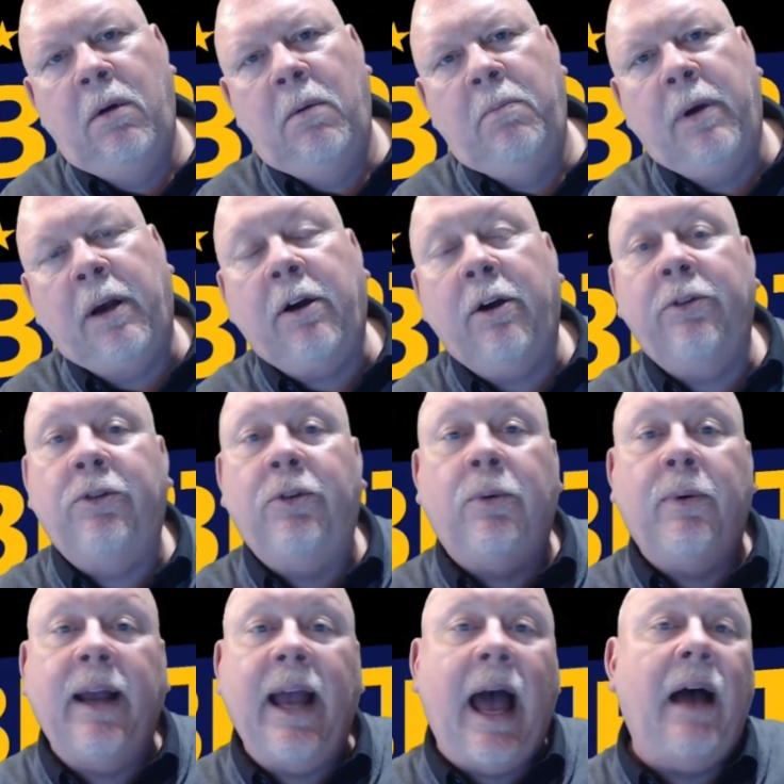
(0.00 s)
Because the
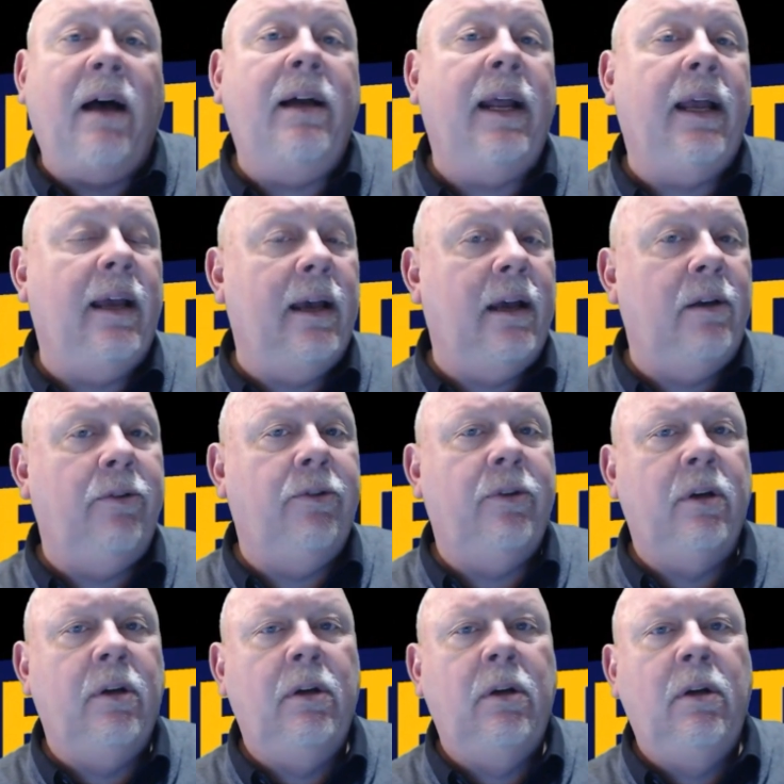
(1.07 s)
reality is,
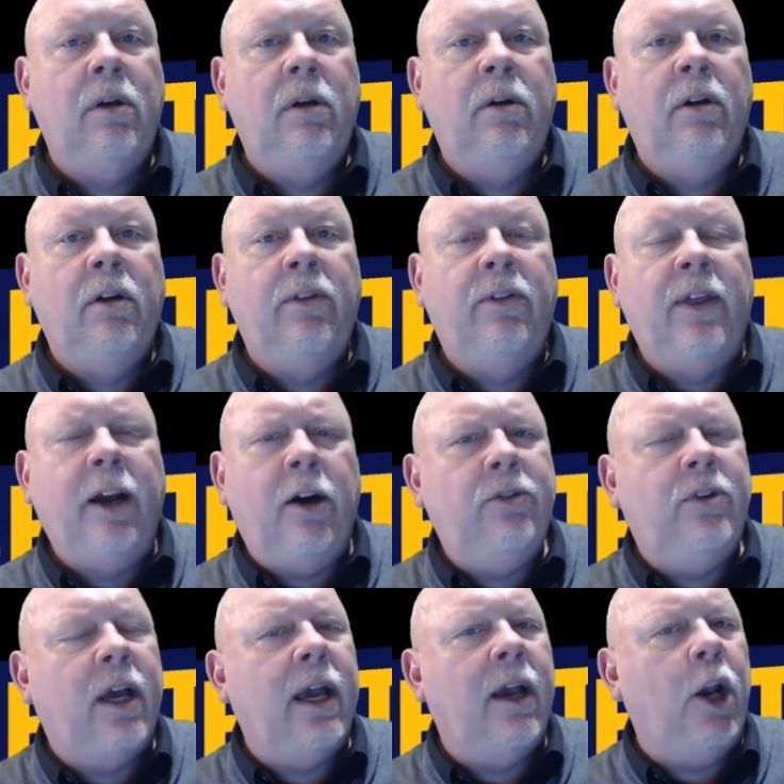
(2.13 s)

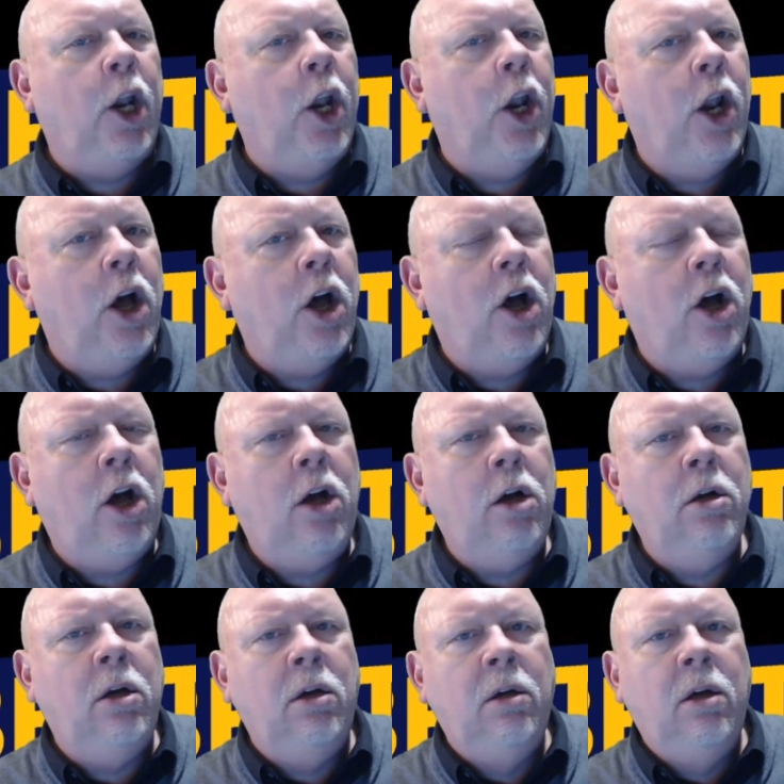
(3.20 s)
there's a
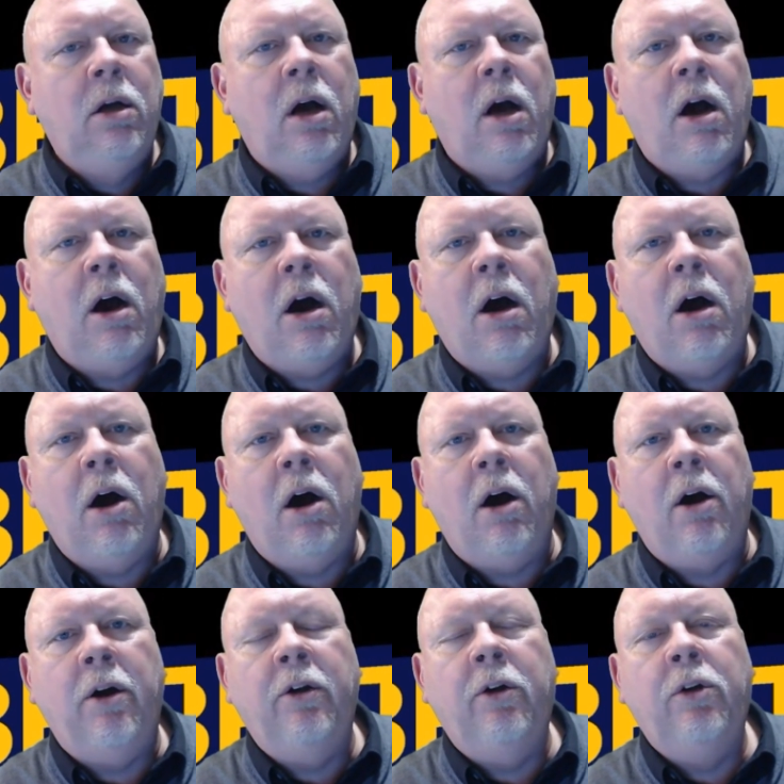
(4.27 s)
long,
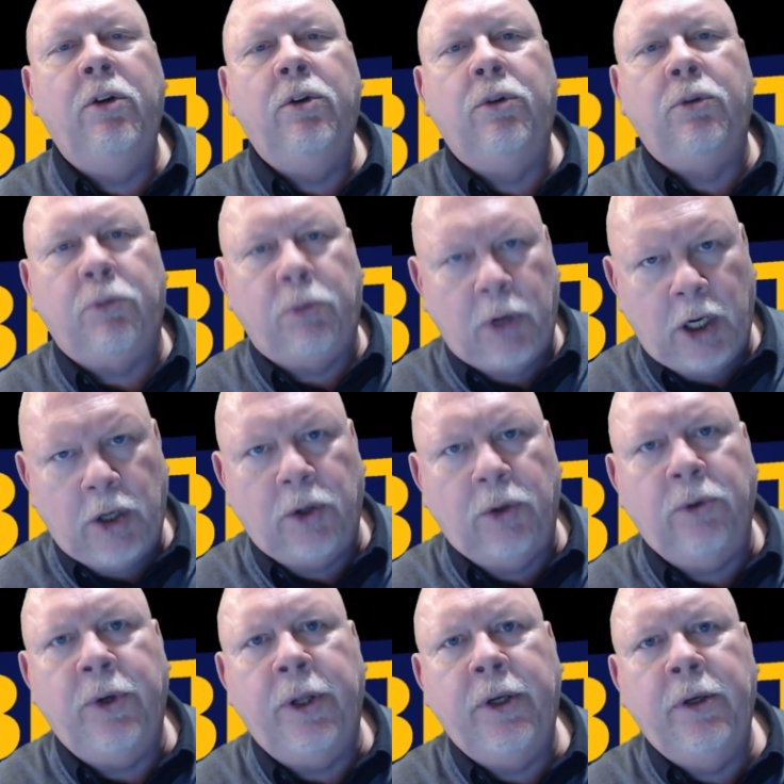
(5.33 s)
hard road